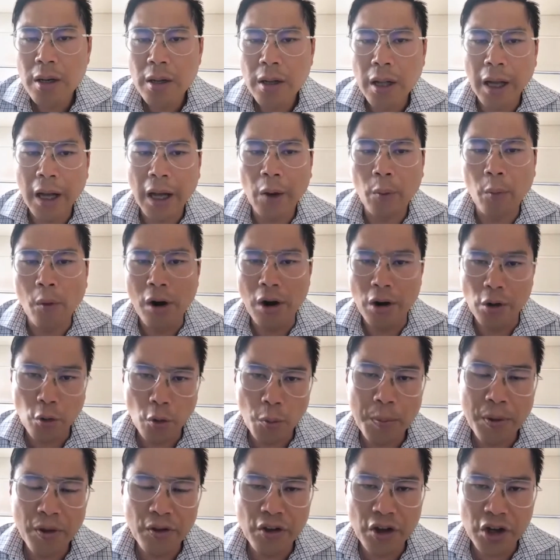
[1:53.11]
we're in a
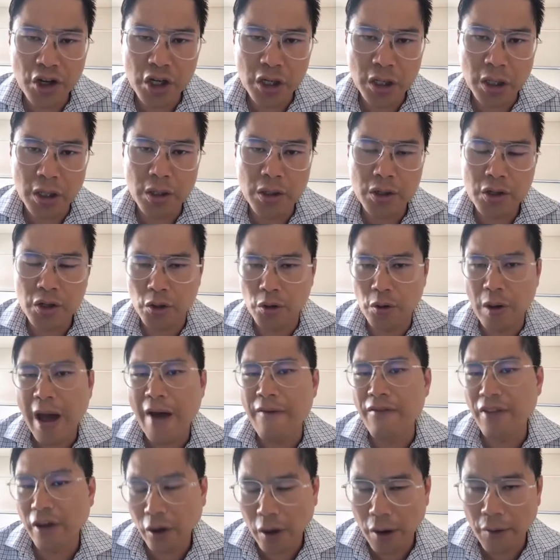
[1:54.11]
good position to
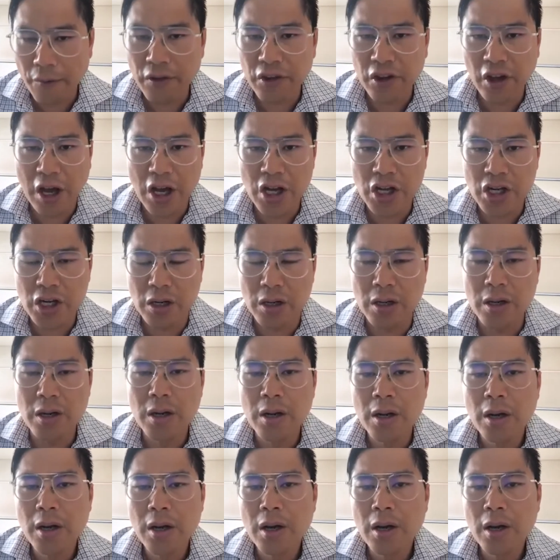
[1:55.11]
have that conversation,